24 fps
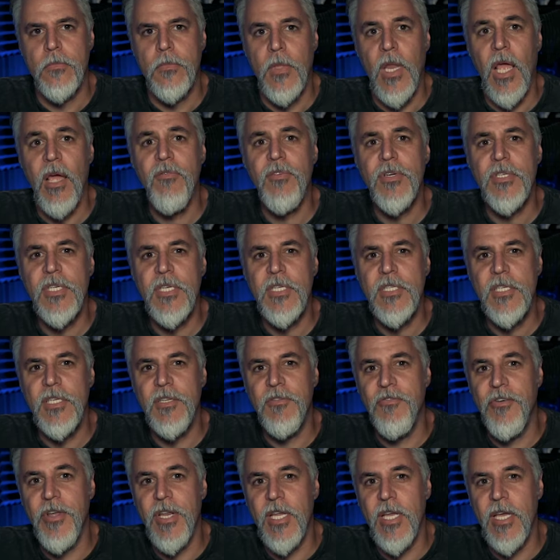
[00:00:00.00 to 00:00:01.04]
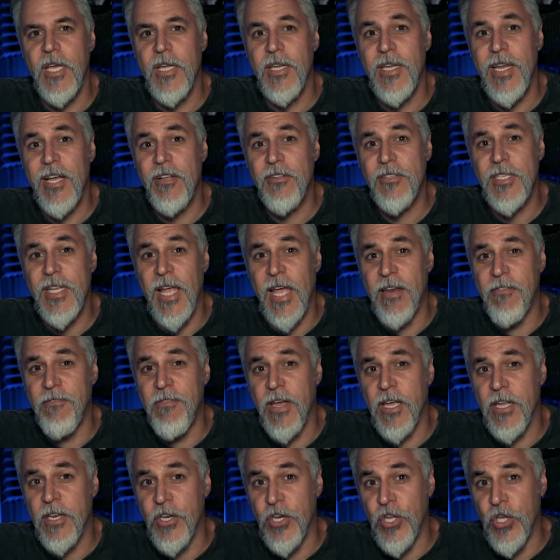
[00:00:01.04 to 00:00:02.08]
Ever since NVIDIA announced
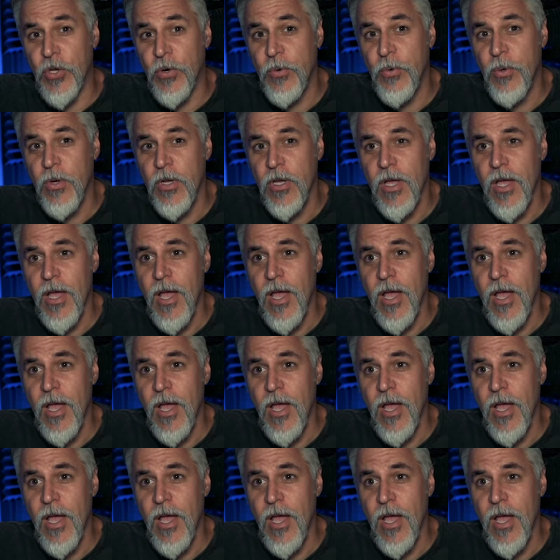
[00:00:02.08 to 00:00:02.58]
NVENC new,